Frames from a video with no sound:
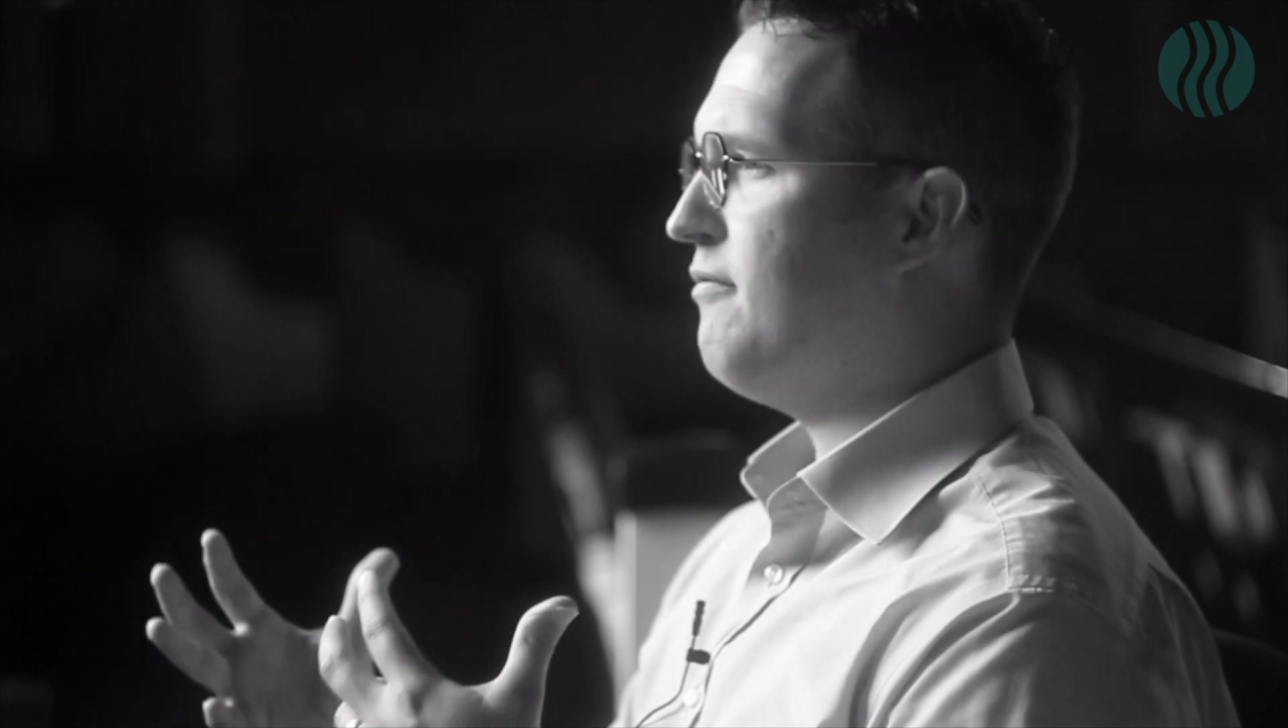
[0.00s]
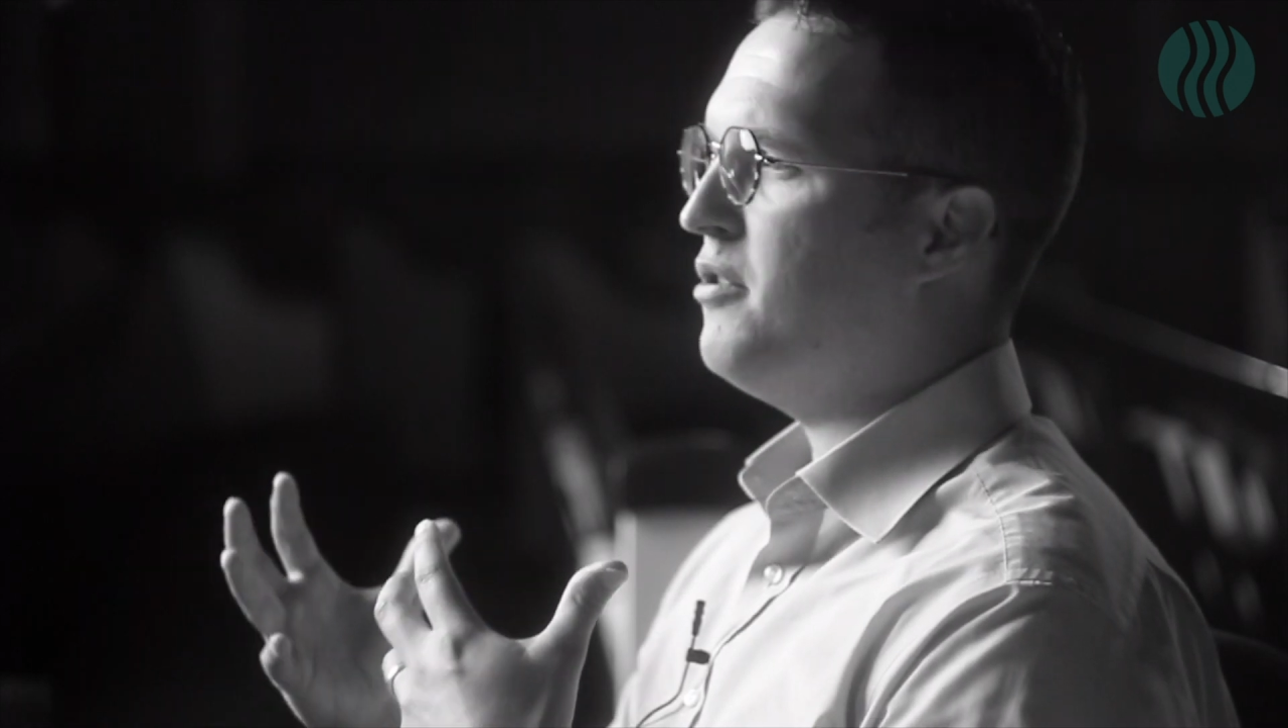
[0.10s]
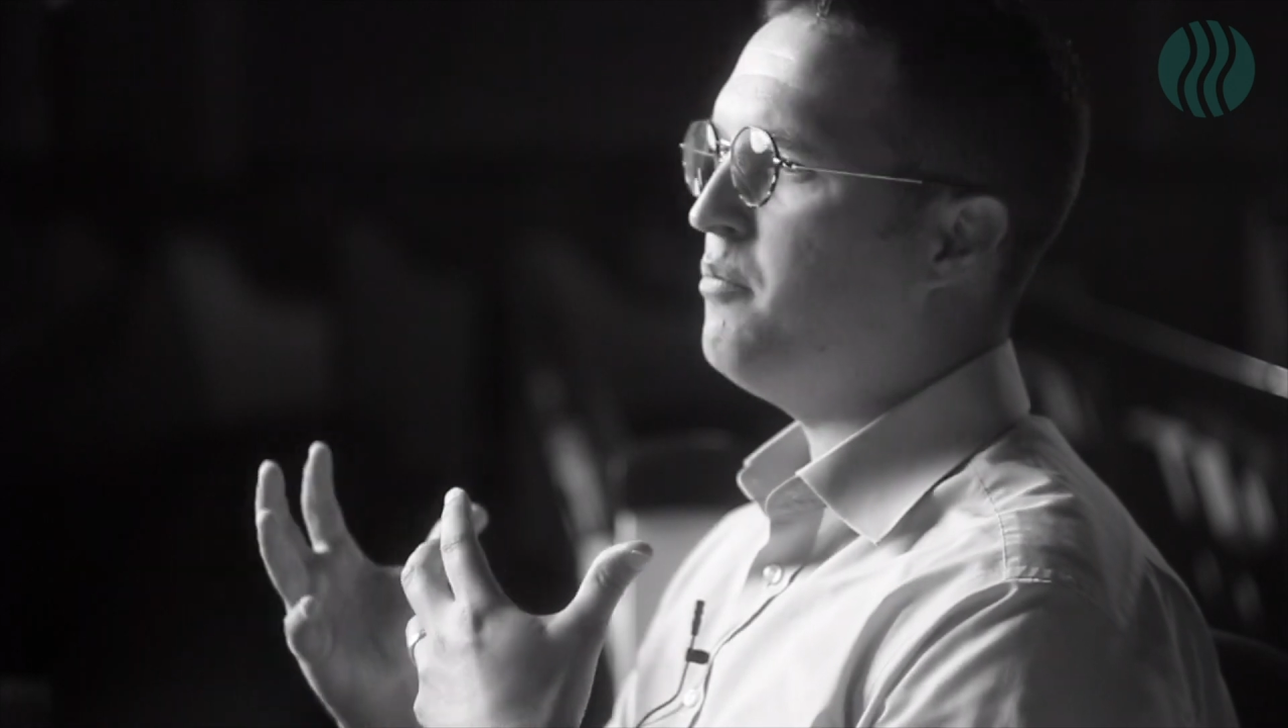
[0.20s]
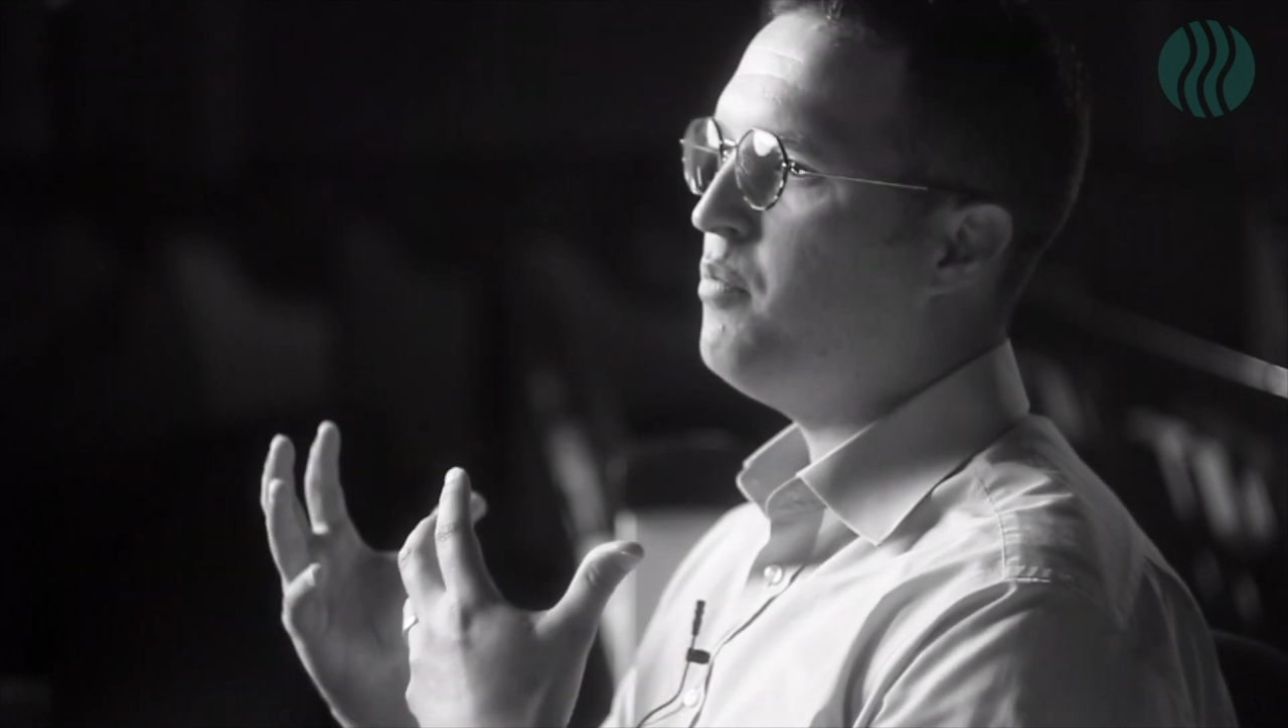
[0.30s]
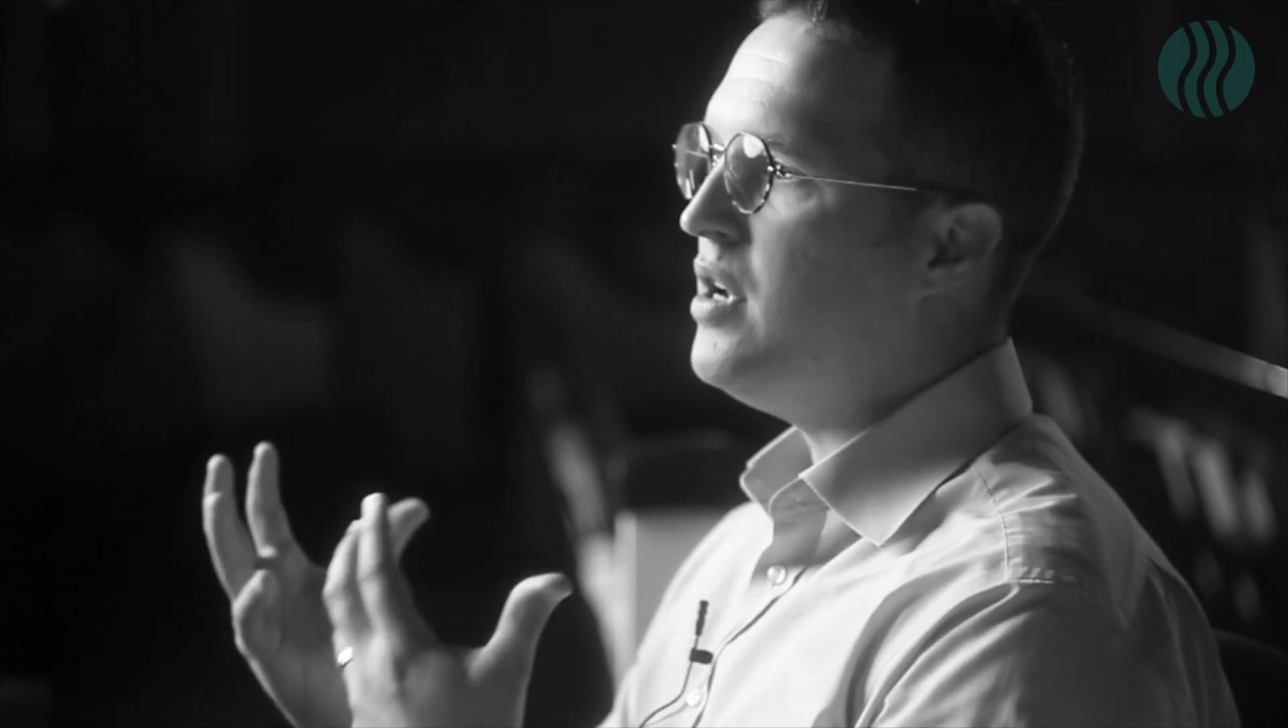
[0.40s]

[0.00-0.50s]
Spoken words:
different